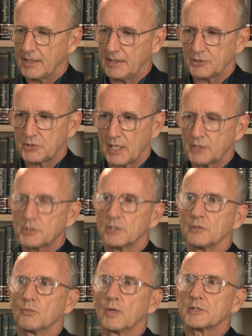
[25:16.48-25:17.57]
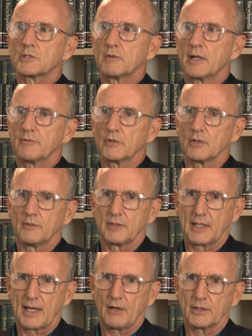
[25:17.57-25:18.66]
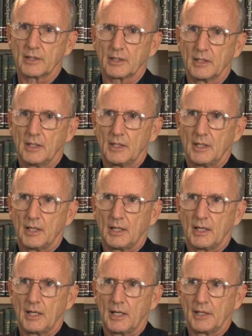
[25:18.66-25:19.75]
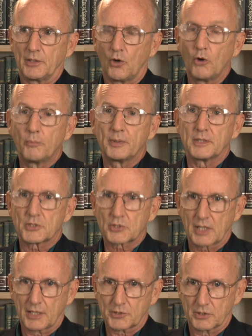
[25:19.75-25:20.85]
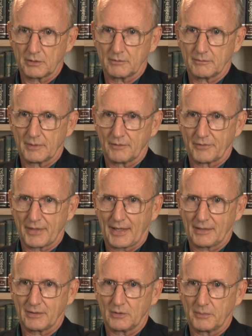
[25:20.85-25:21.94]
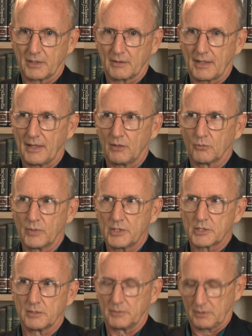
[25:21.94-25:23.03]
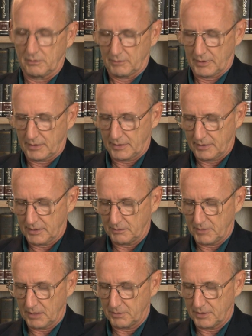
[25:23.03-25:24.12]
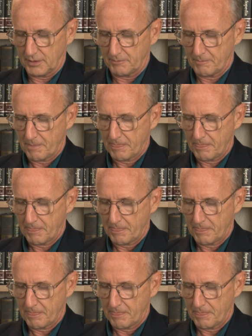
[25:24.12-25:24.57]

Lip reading: intention whatsoever of allowing an open discussion of that, no matter how reasonable it may be.